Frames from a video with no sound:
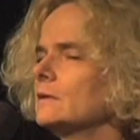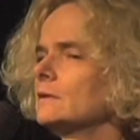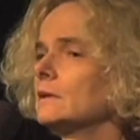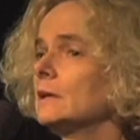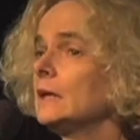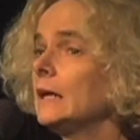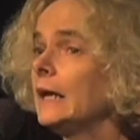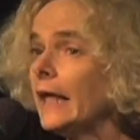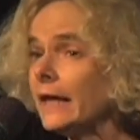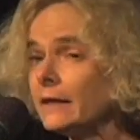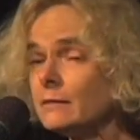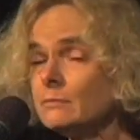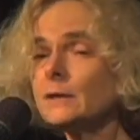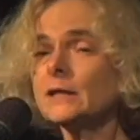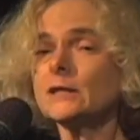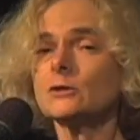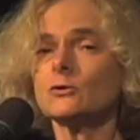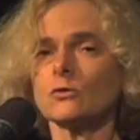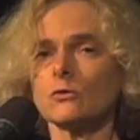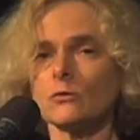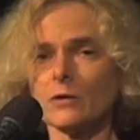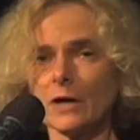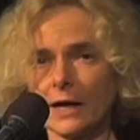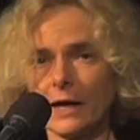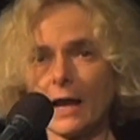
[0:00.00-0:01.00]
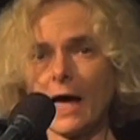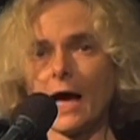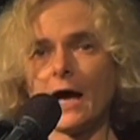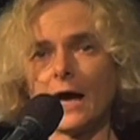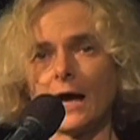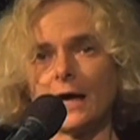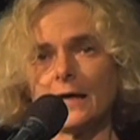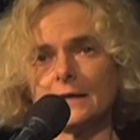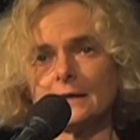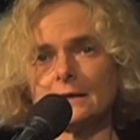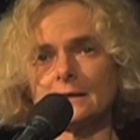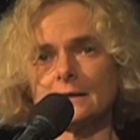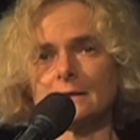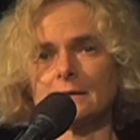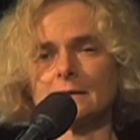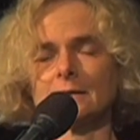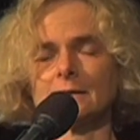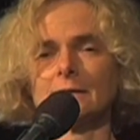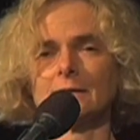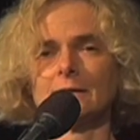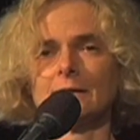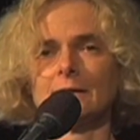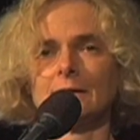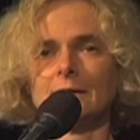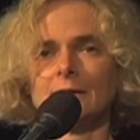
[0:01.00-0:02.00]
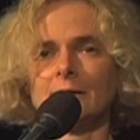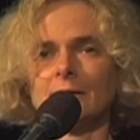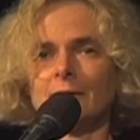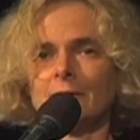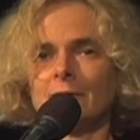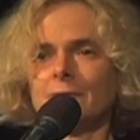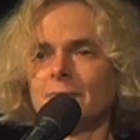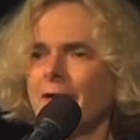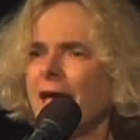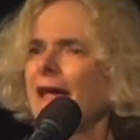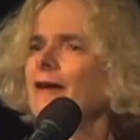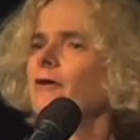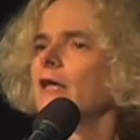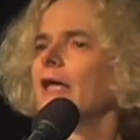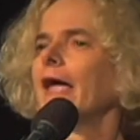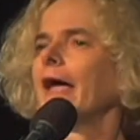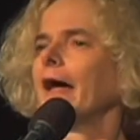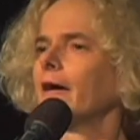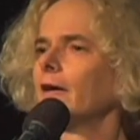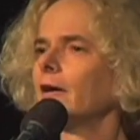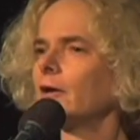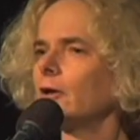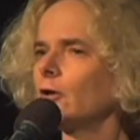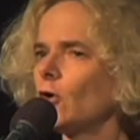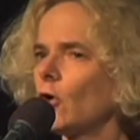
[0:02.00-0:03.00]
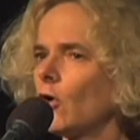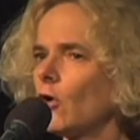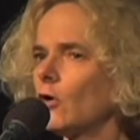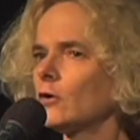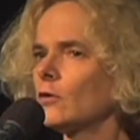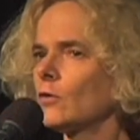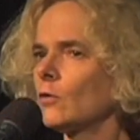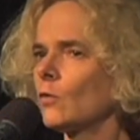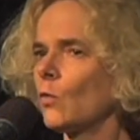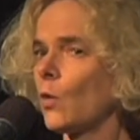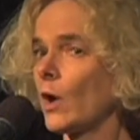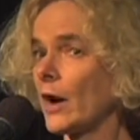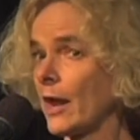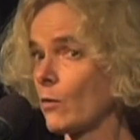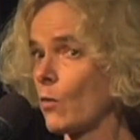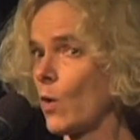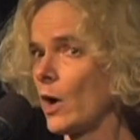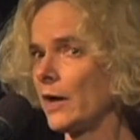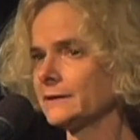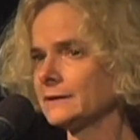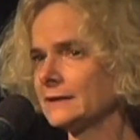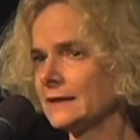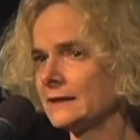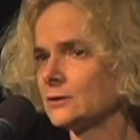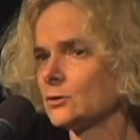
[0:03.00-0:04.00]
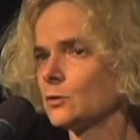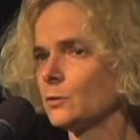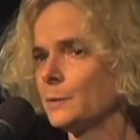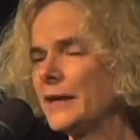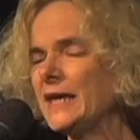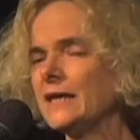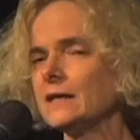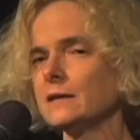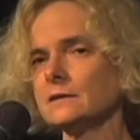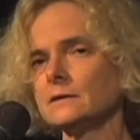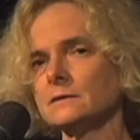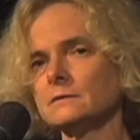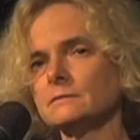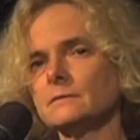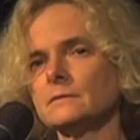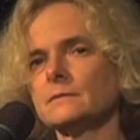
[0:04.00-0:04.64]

led me to realize very early on what I wanted to be.